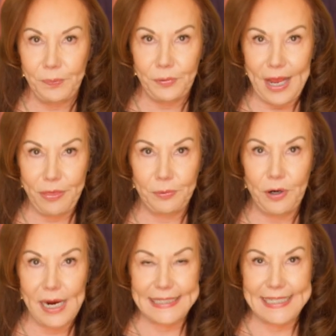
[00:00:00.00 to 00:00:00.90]
breath
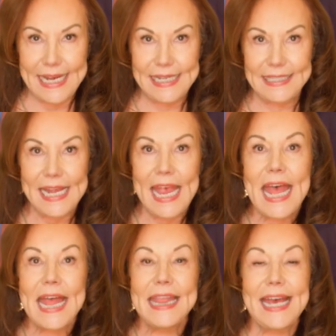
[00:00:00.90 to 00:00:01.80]
process
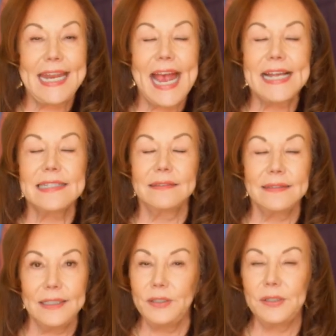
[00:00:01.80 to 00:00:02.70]
that has
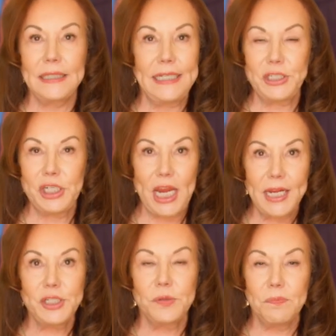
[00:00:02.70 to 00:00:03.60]
literally
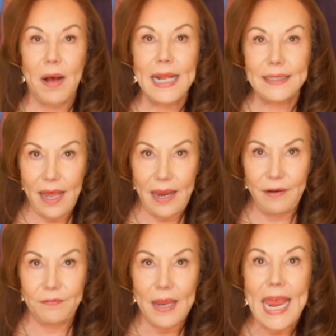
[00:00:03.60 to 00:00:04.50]
changed my
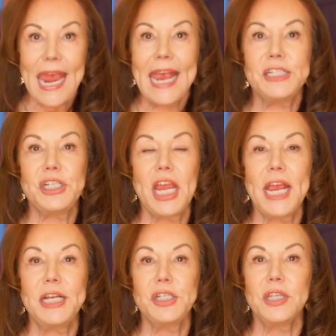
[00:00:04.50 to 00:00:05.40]
life and
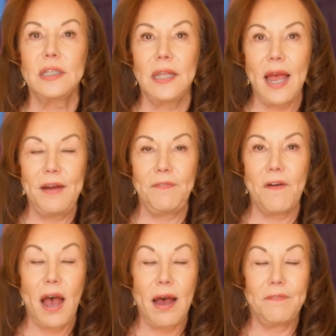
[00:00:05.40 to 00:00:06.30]
changed the life
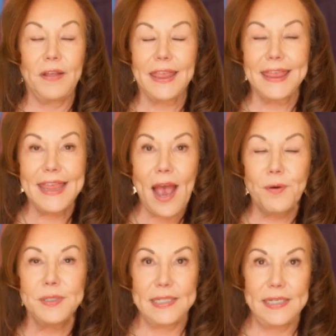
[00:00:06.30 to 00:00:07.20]
of
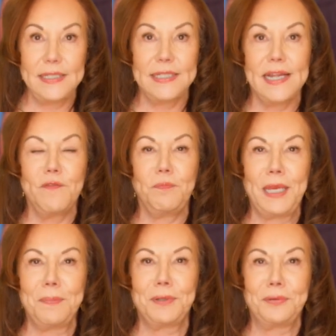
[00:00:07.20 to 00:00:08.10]
thousands of
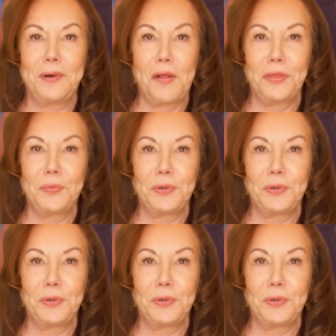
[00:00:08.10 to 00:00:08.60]
people around the